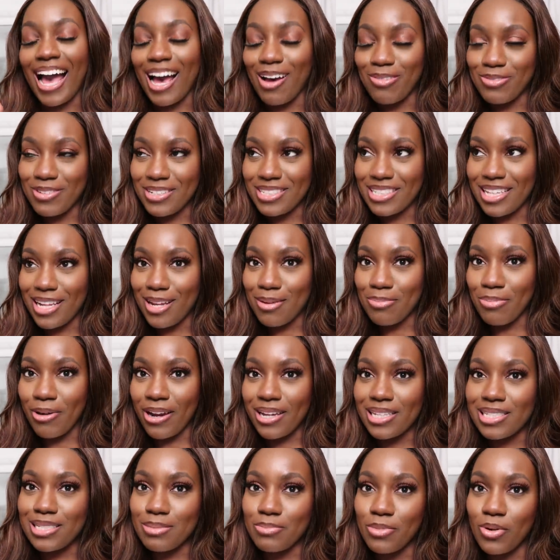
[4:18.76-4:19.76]
have to
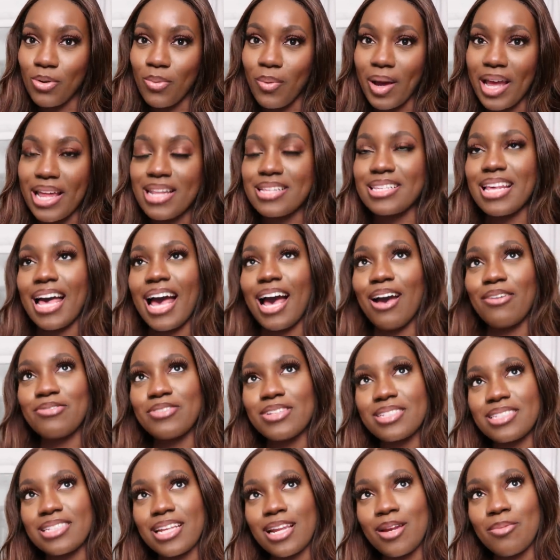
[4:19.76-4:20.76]
celebrate small wins, I have
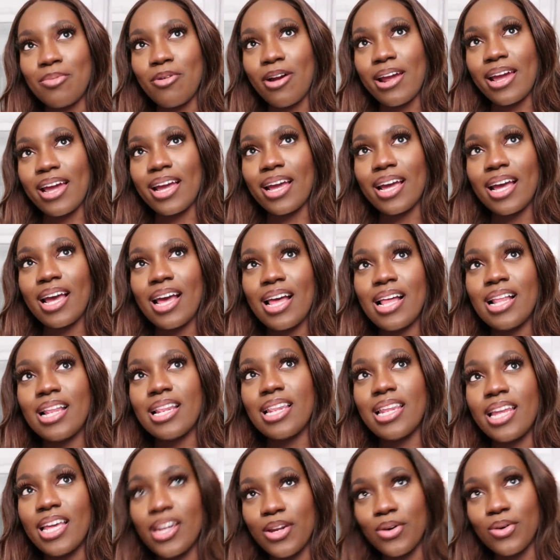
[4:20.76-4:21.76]
to celebrate
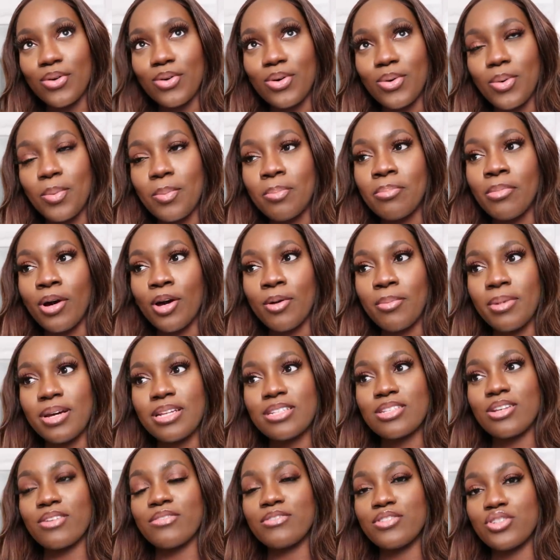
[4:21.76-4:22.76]
little
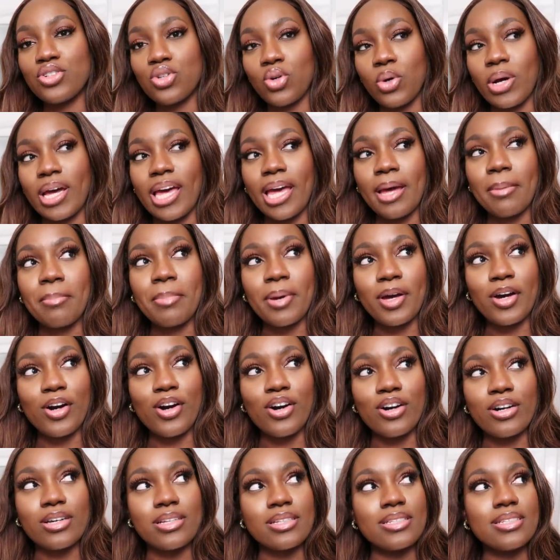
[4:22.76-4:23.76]
moments of joy,
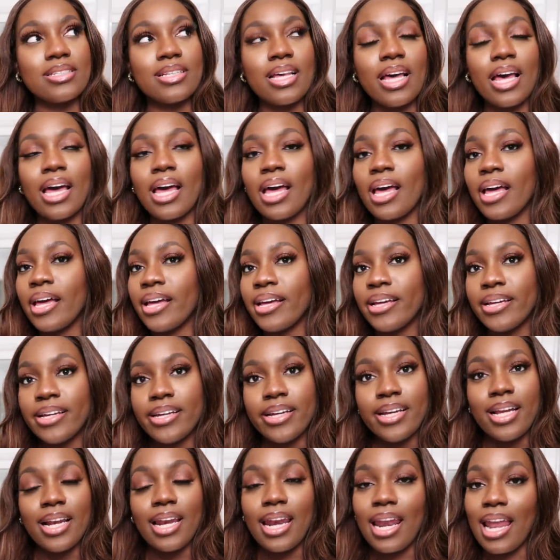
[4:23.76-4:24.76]
because
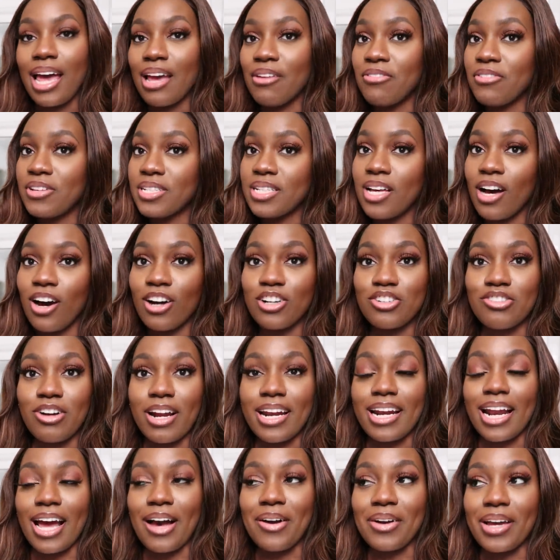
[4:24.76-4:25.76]
life is hard
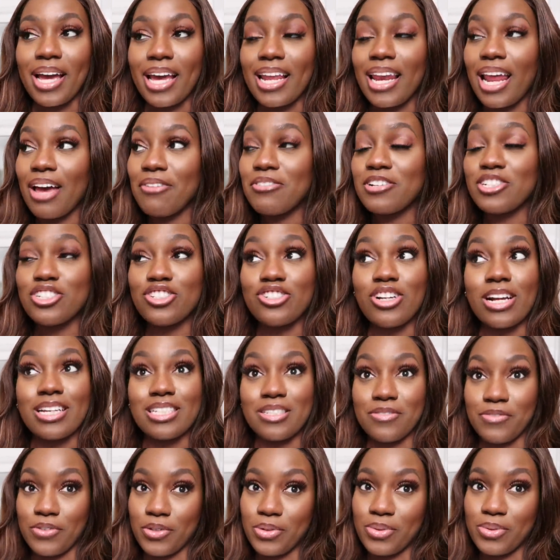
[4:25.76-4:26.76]
right now, okay? Life is
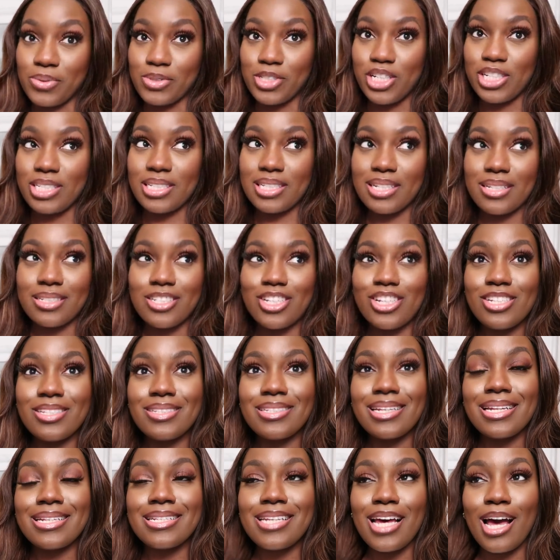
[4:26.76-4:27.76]
stressful,
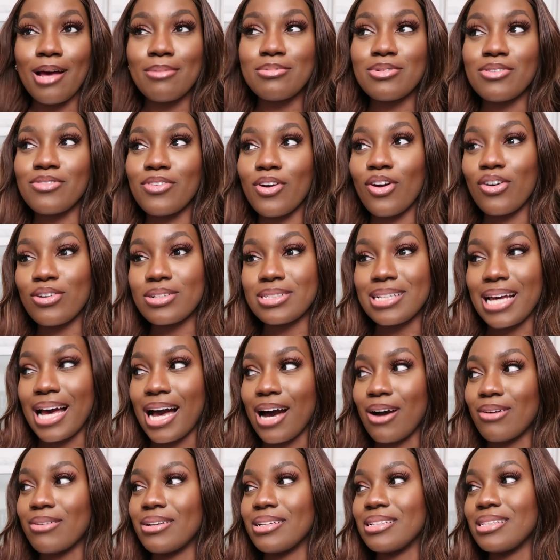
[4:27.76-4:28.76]
just in terms of
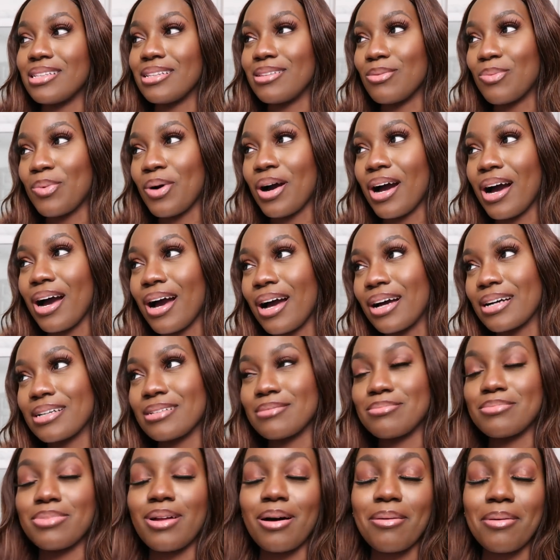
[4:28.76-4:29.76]
lockdown and work
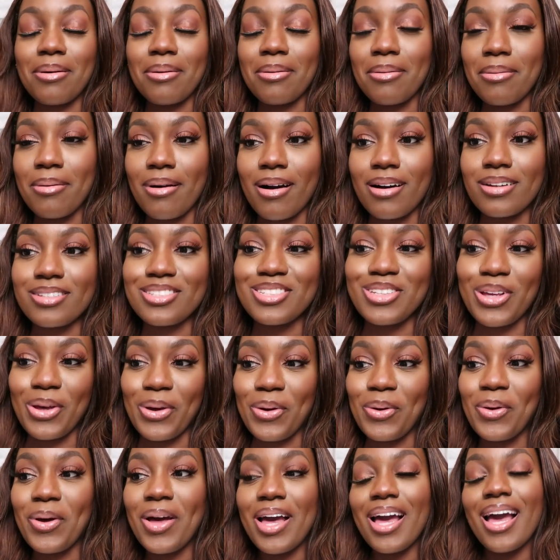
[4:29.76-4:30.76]
and blah, blah, blah.
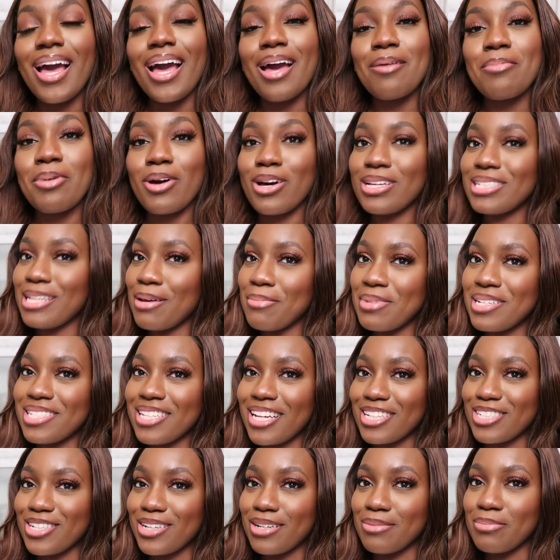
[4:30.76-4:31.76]
So because I'm in
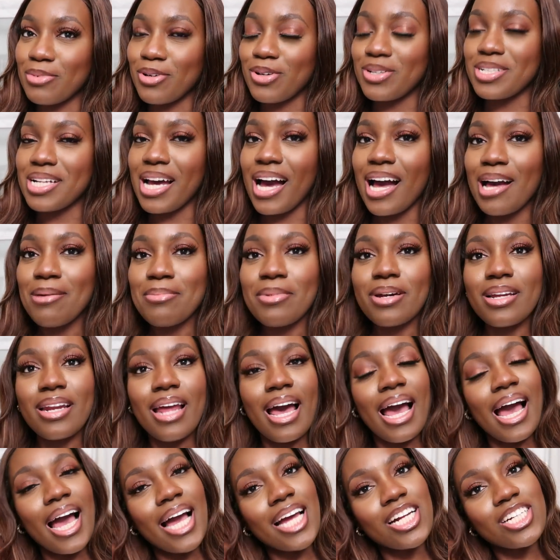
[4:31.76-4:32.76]
such a good mood, I'm
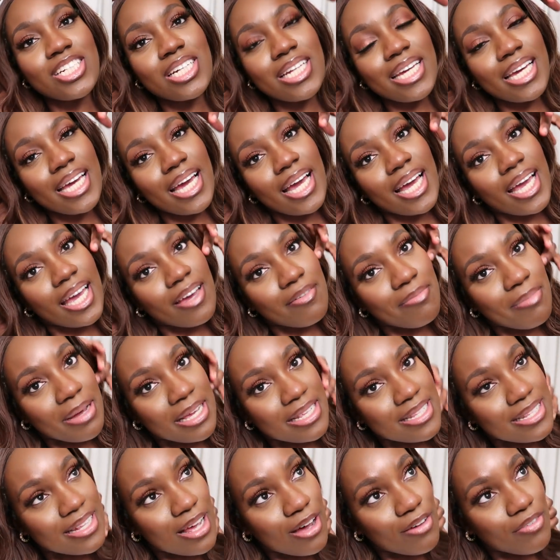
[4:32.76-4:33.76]
gonna actually give
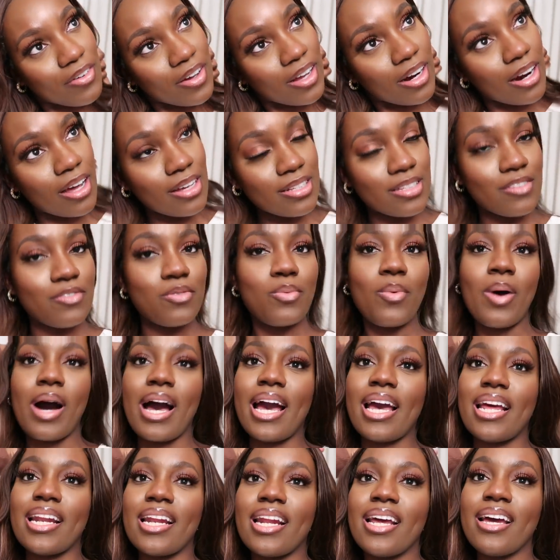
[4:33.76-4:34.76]
myself a glass of
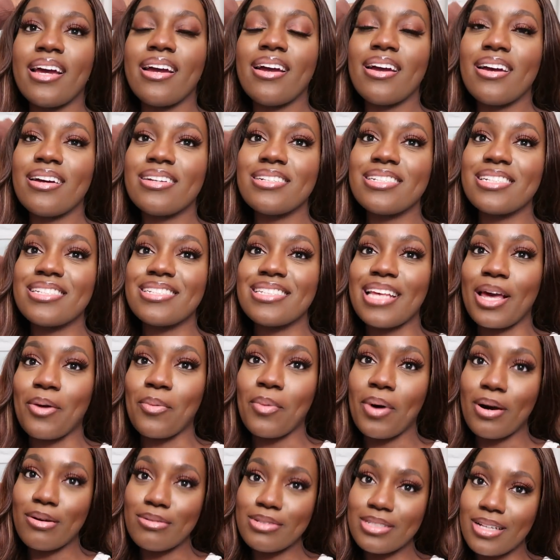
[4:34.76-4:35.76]
wine to say
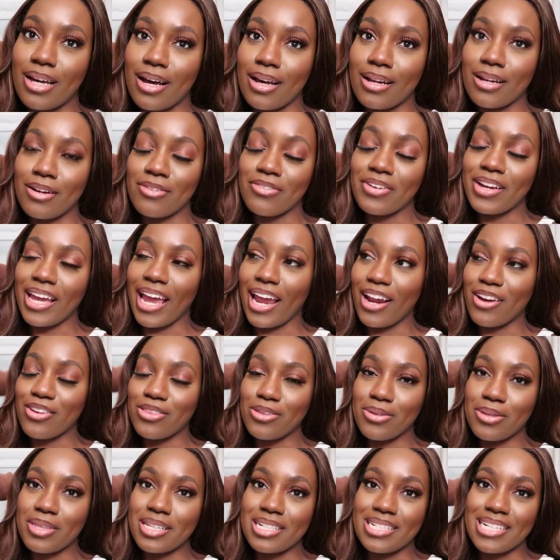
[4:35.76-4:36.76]
well done for getting
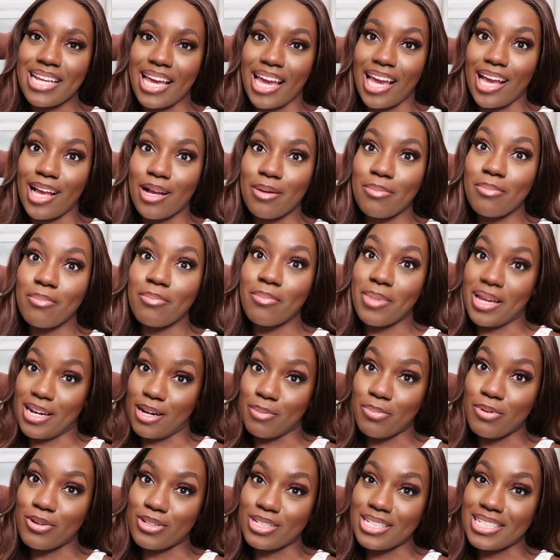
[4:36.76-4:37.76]
through the day in
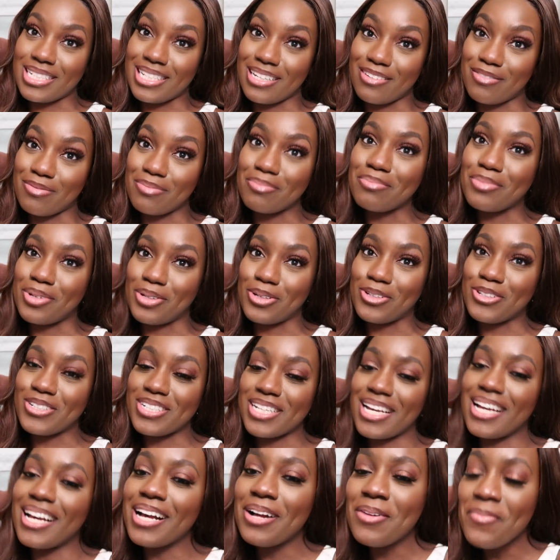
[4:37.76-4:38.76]
a positive mood.
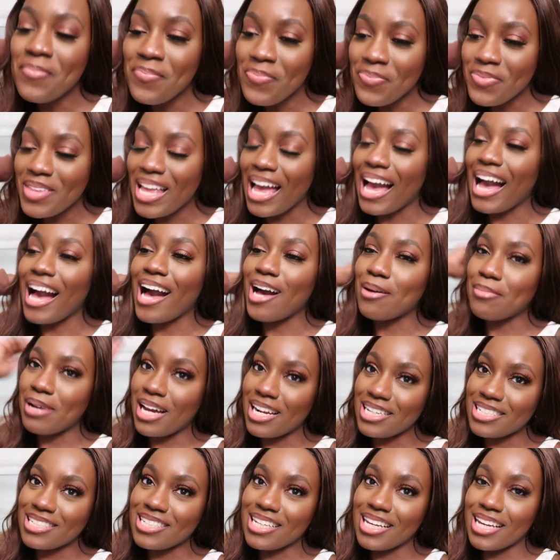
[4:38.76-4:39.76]

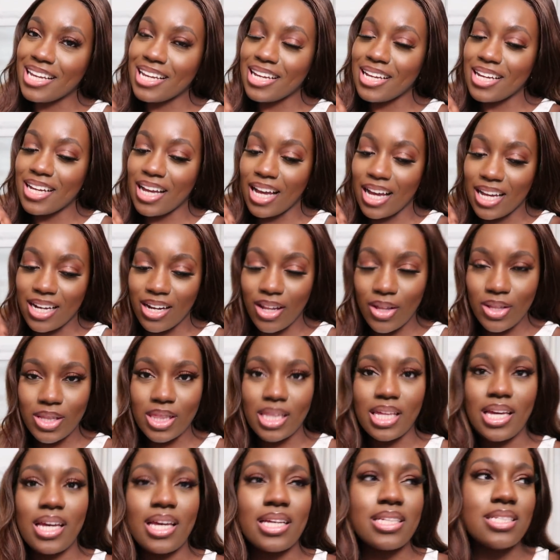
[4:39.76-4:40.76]
I don't
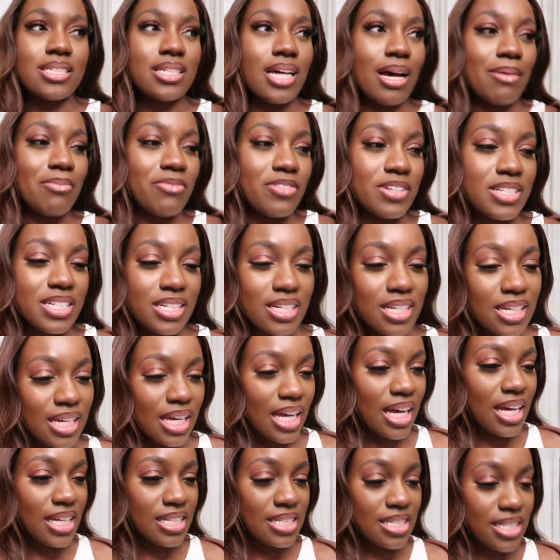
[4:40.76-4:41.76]
think it's time for dinner
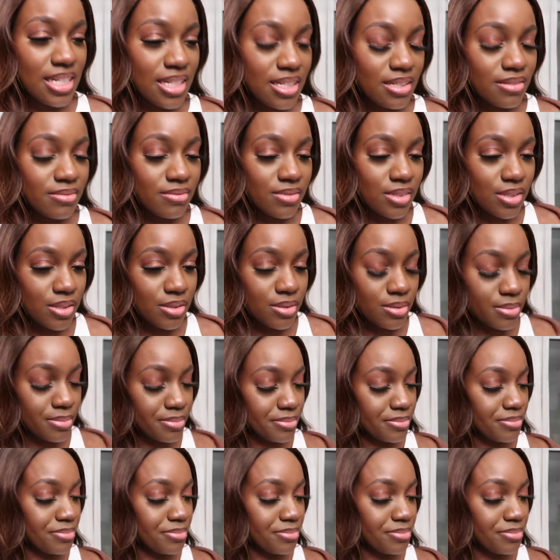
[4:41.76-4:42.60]
yet, is it? No.